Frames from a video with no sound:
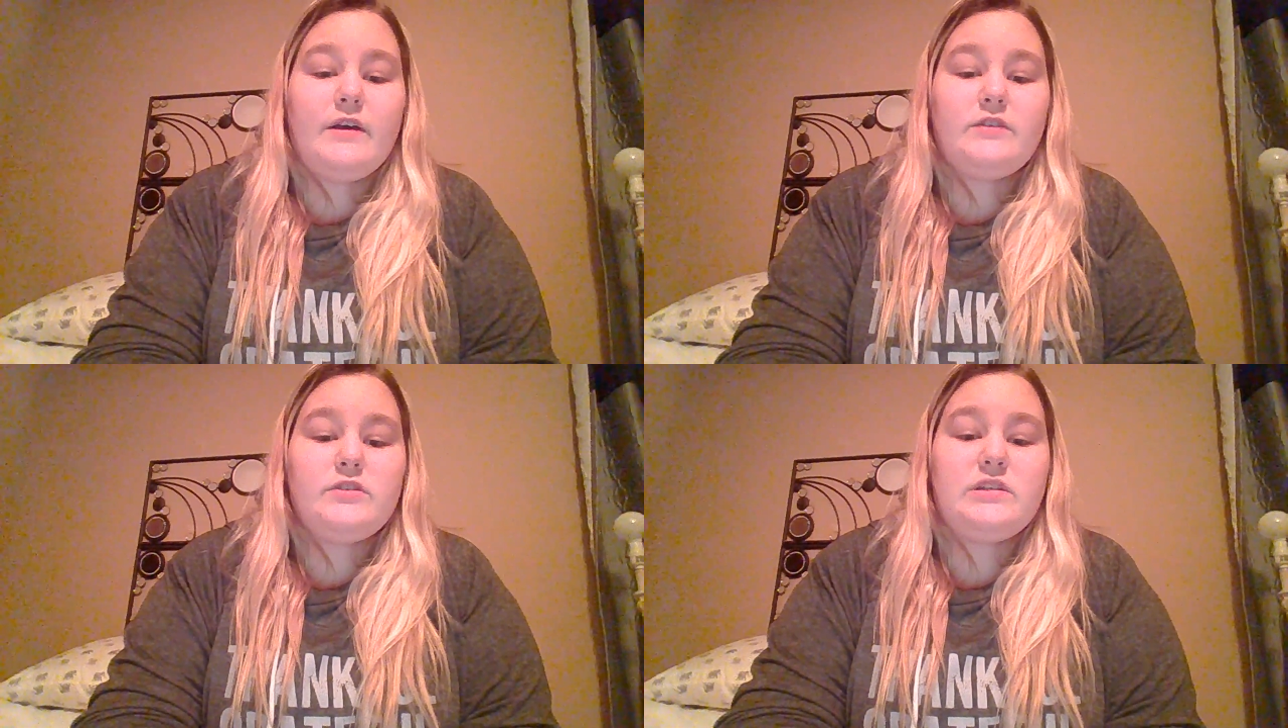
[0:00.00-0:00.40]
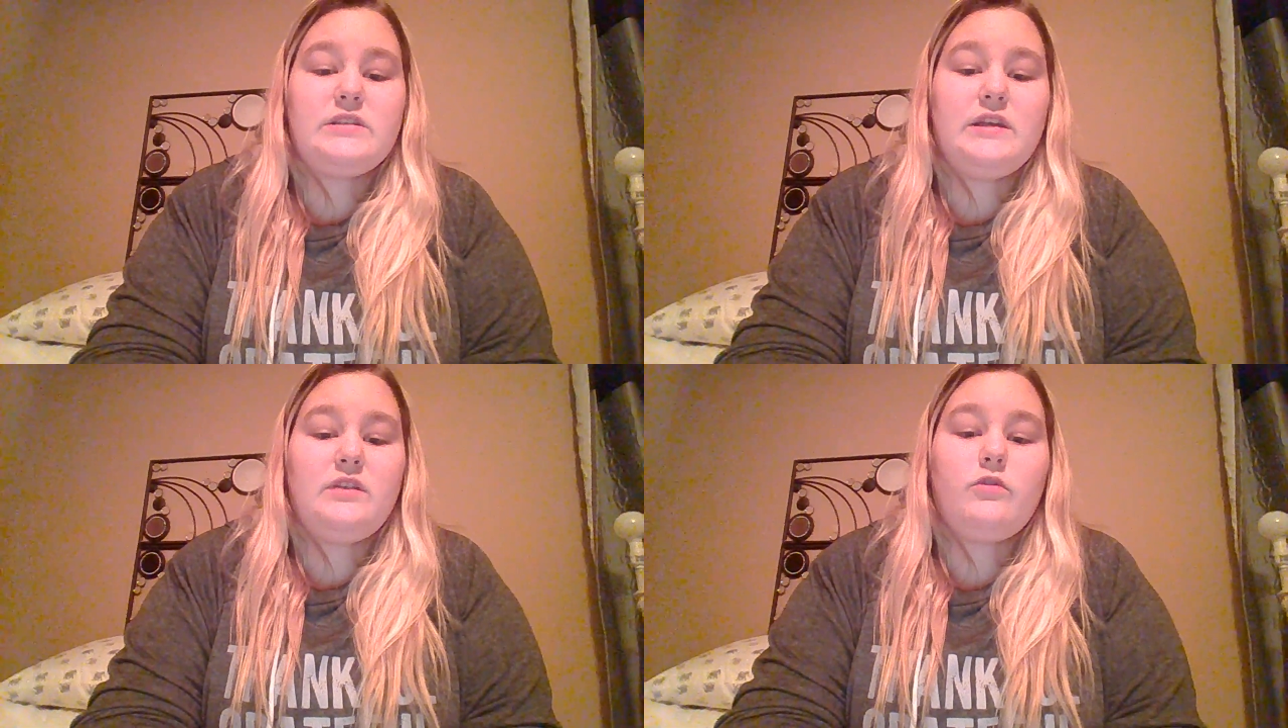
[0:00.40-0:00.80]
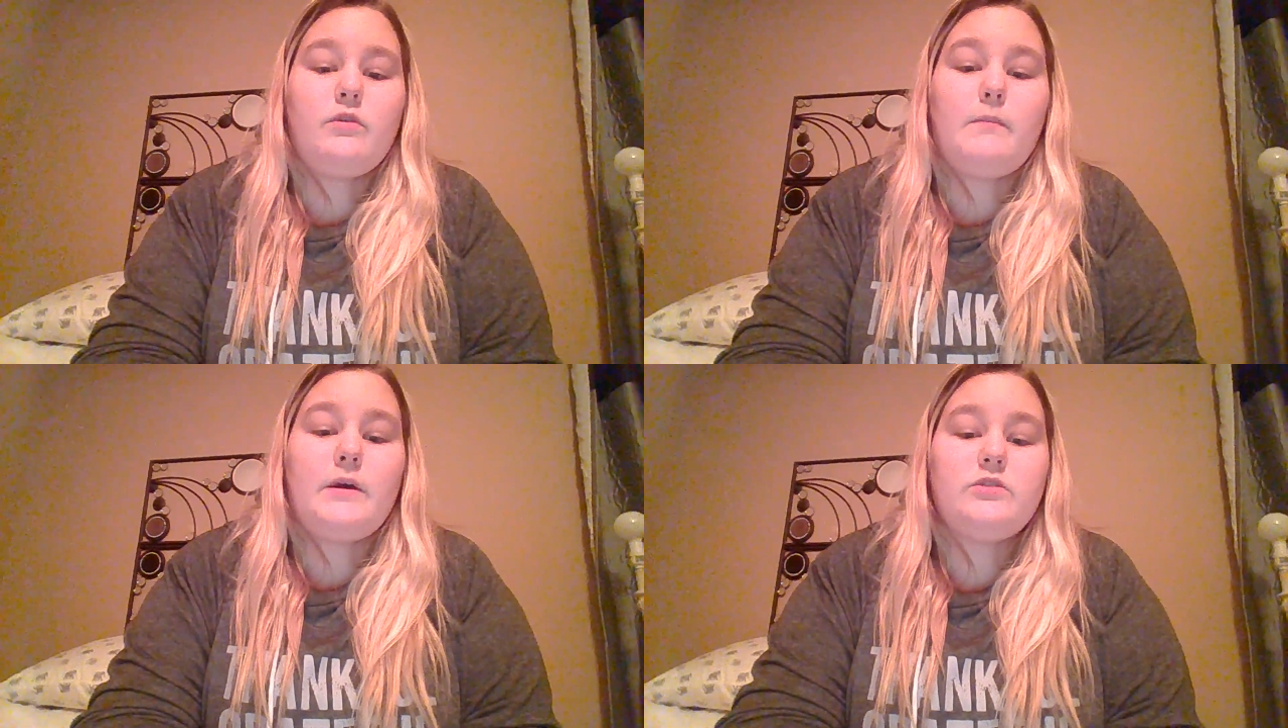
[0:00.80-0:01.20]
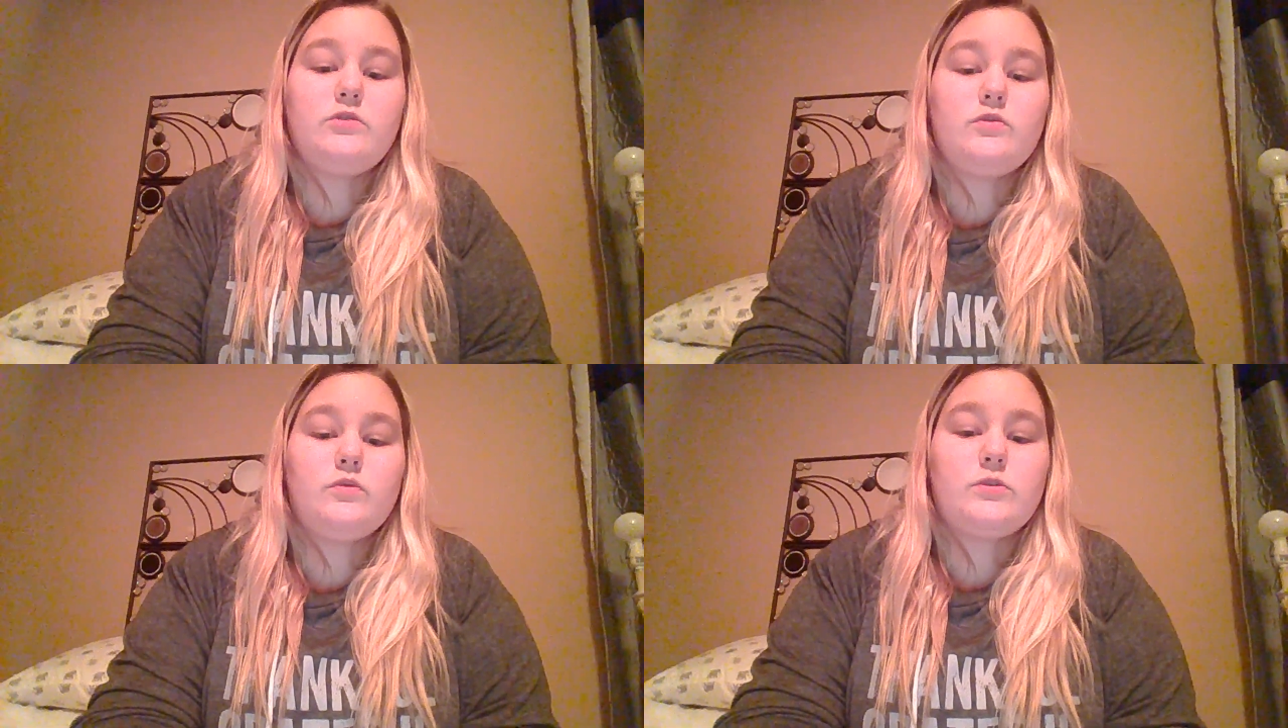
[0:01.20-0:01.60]
fails to signal the
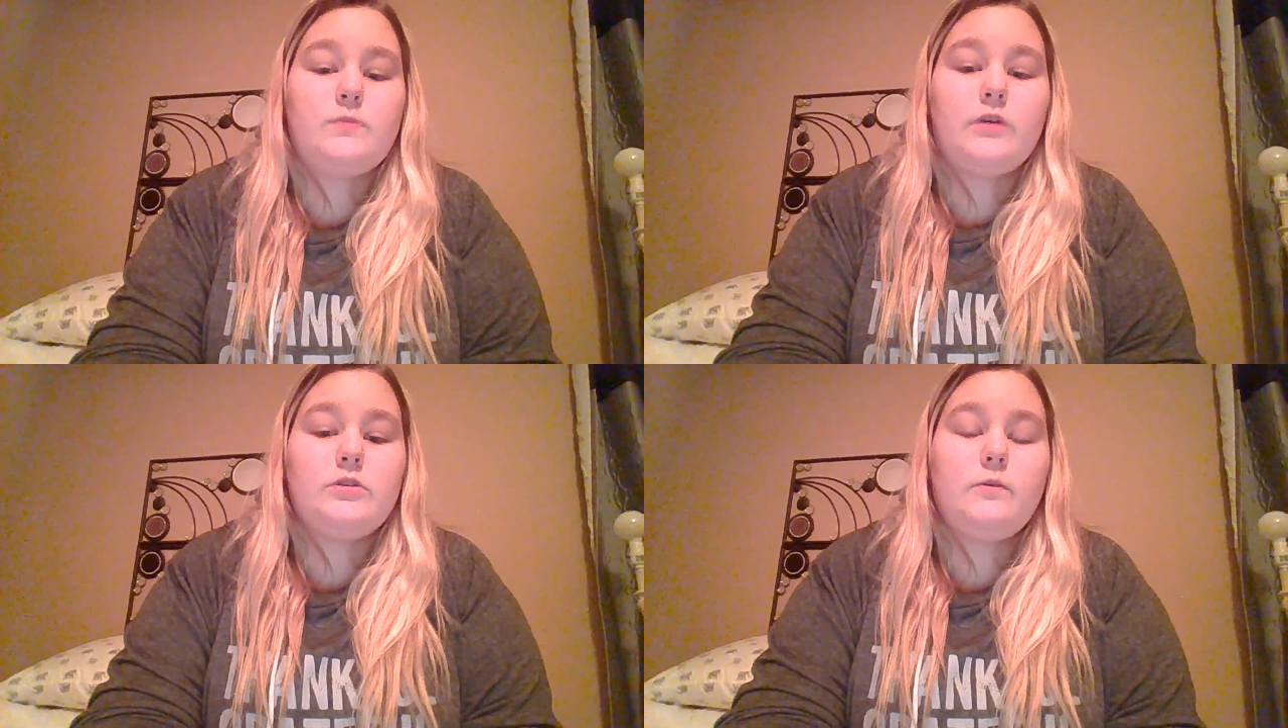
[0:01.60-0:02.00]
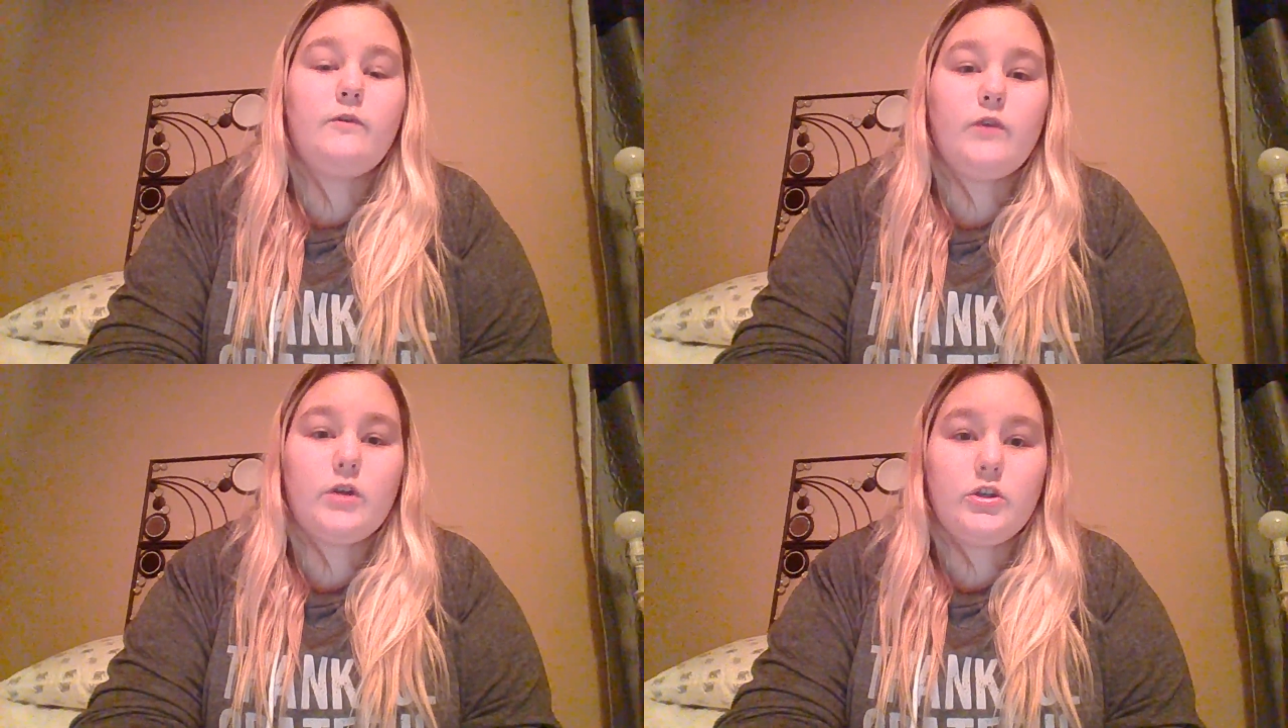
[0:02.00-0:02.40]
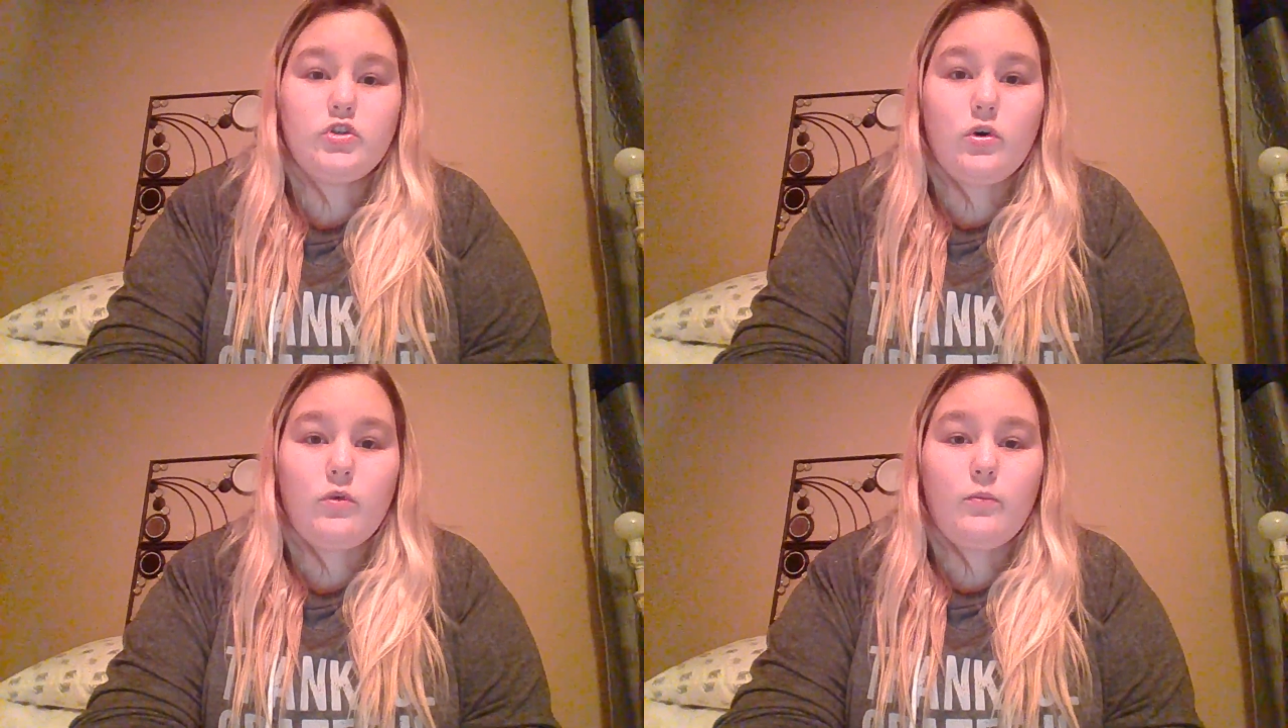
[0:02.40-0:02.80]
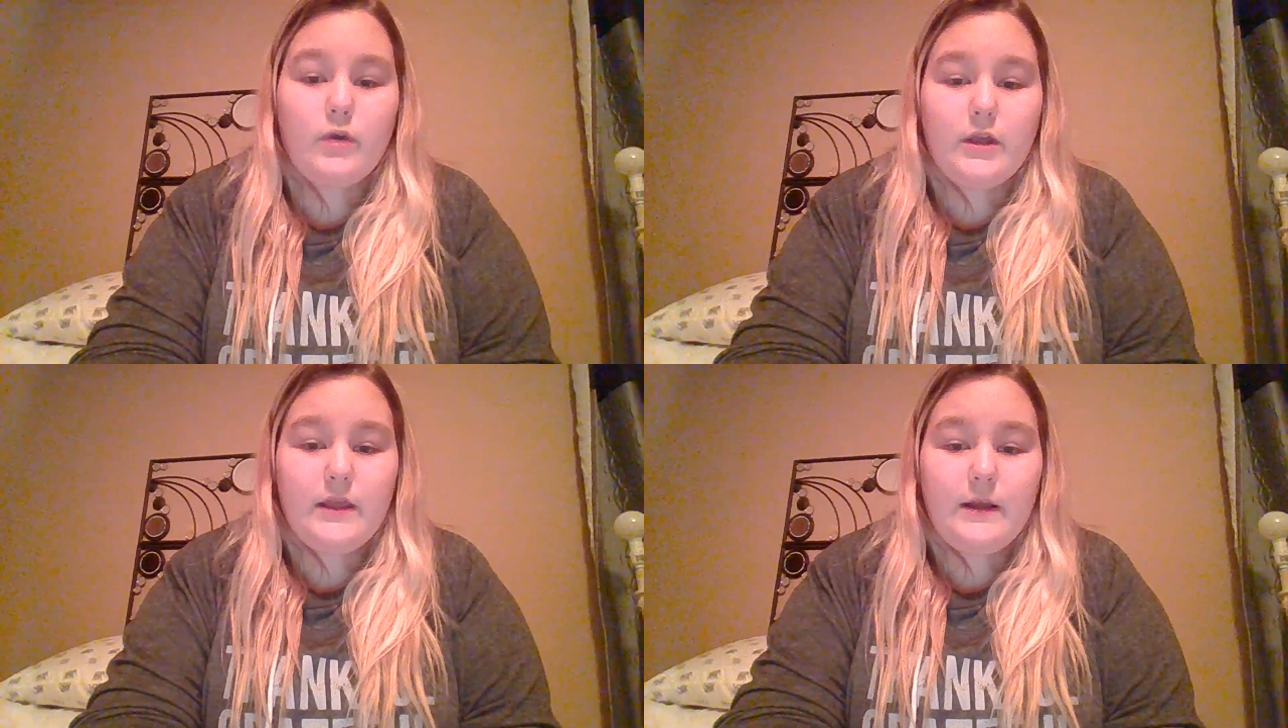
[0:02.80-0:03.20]
muscles responsible for controlled
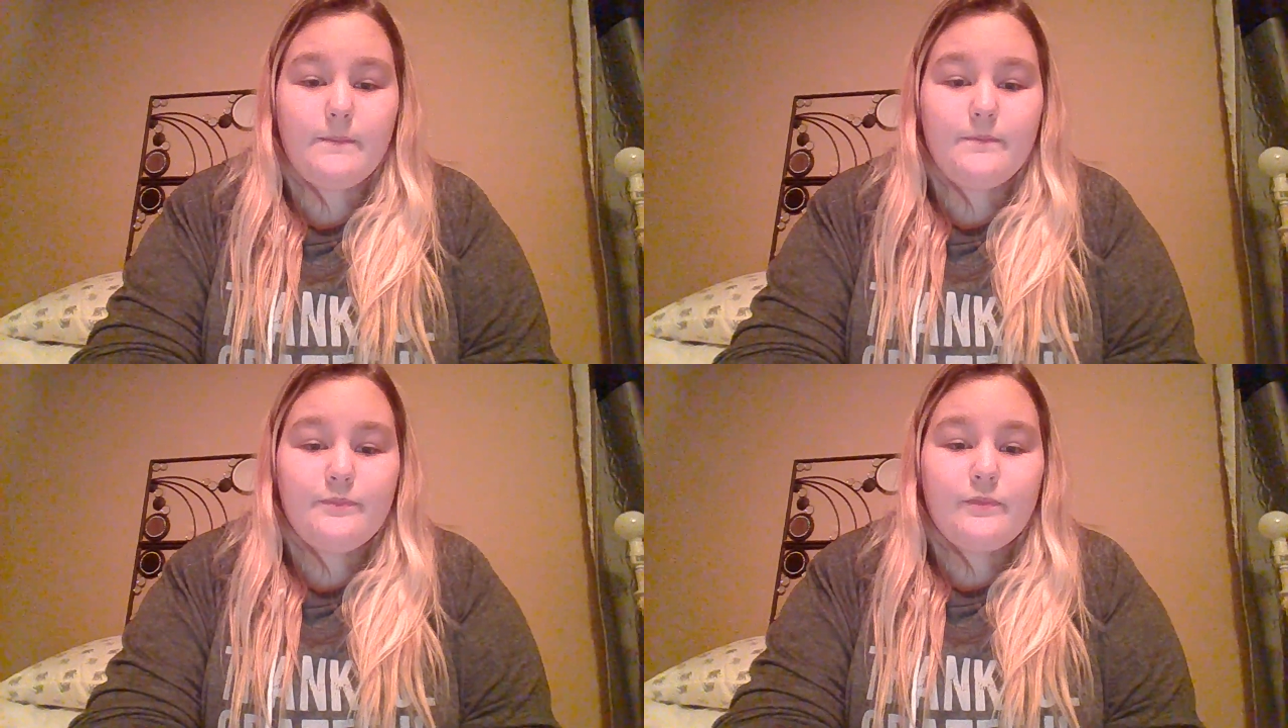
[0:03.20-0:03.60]
breathing.